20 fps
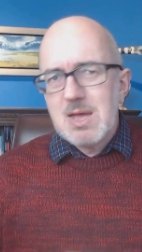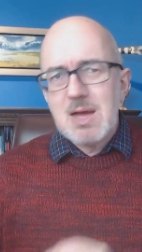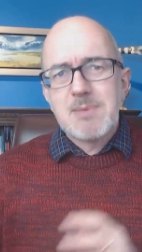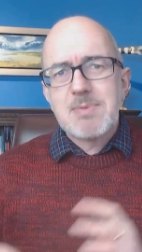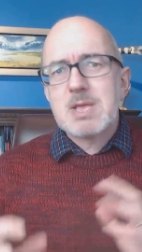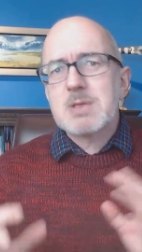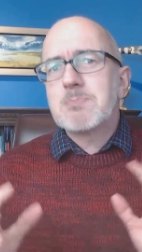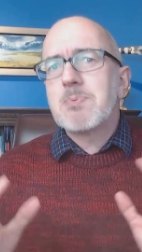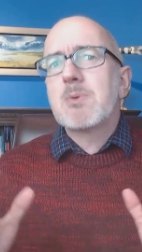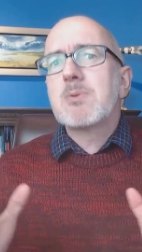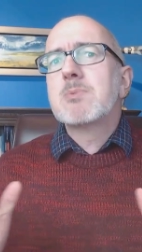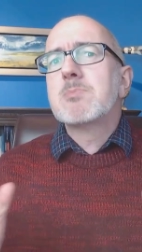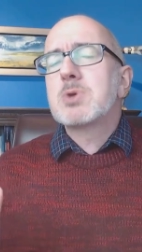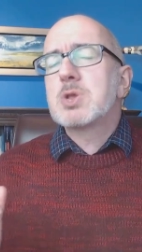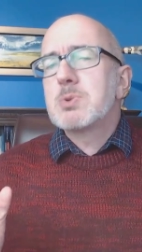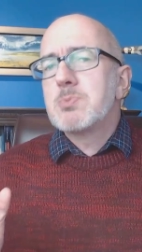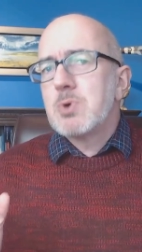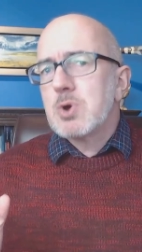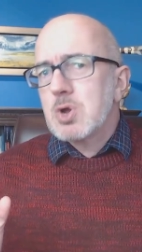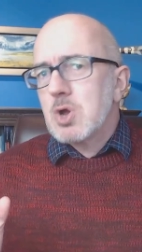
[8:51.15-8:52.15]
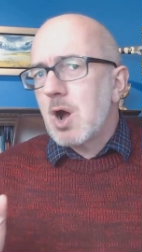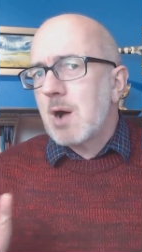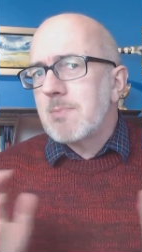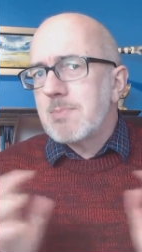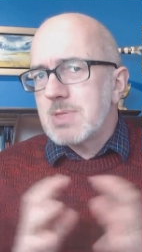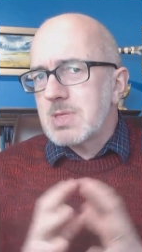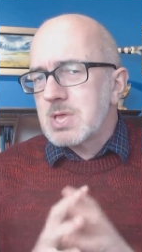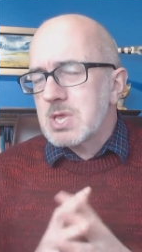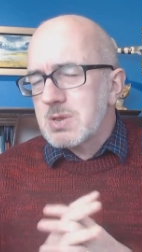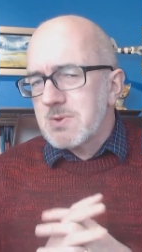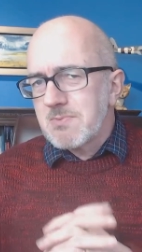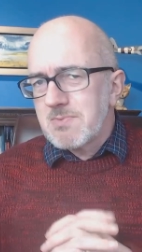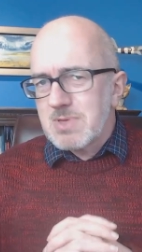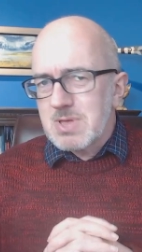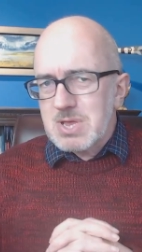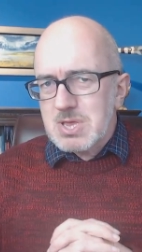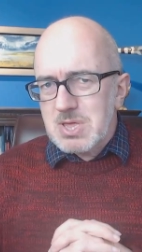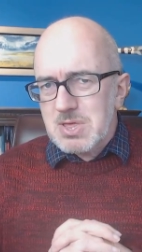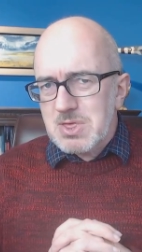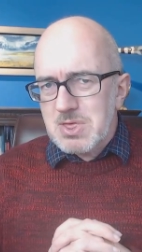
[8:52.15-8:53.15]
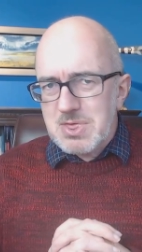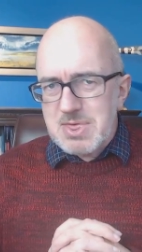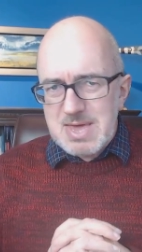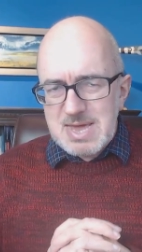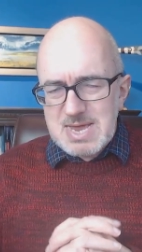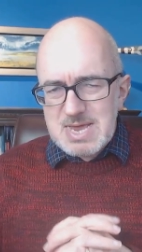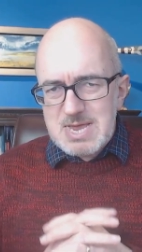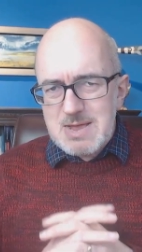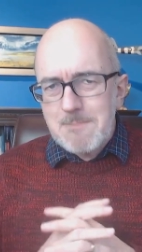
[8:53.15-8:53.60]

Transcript: That's probably much more common than some of these other things,